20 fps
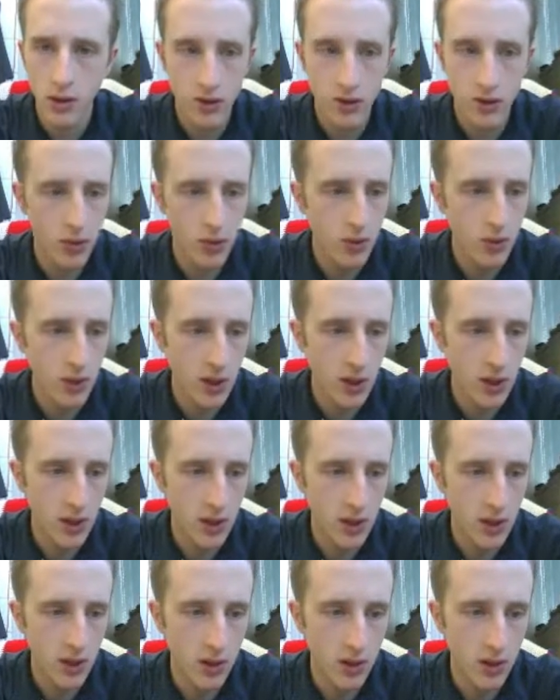tools I
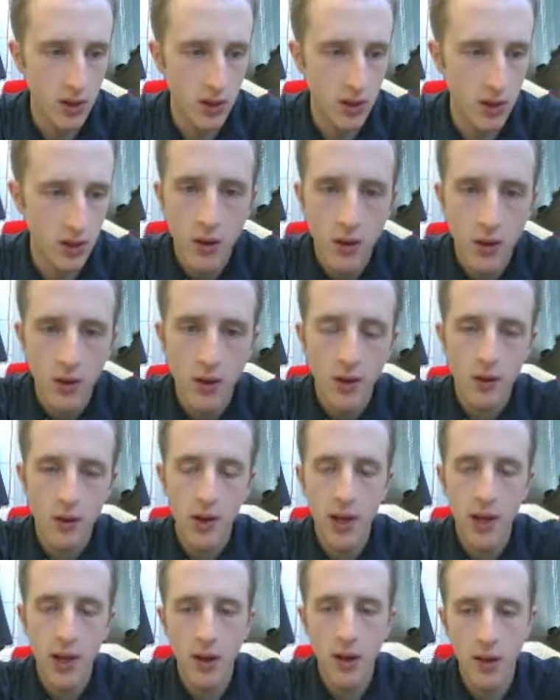need.
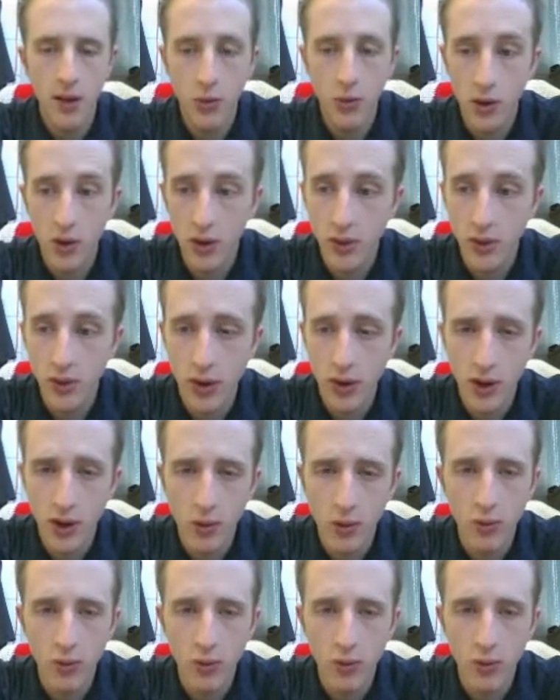Okay, we're going to try that